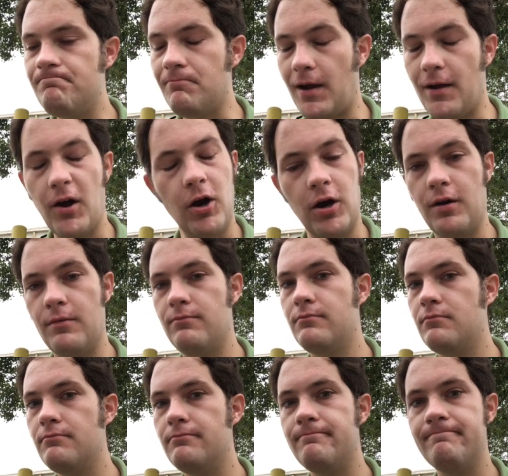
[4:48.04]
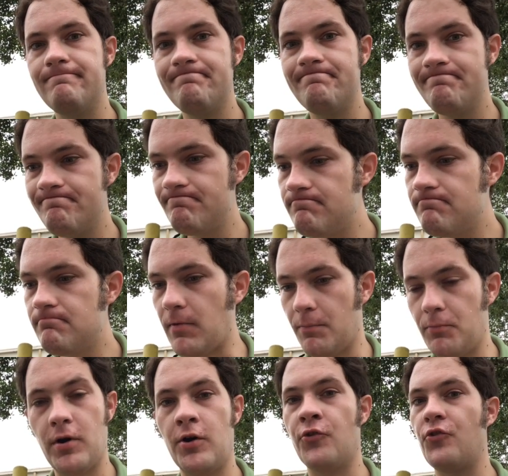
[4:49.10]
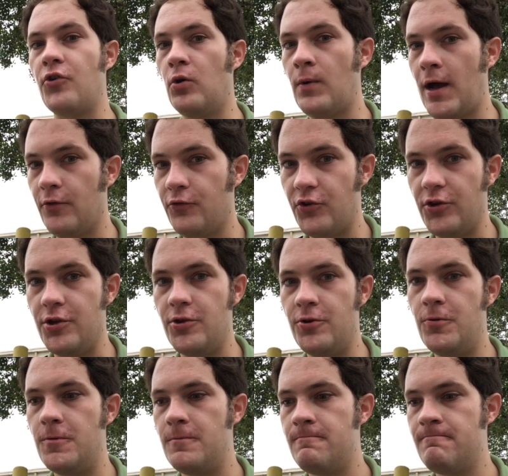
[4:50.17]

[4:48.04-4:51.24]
My heart, my prayers go out to you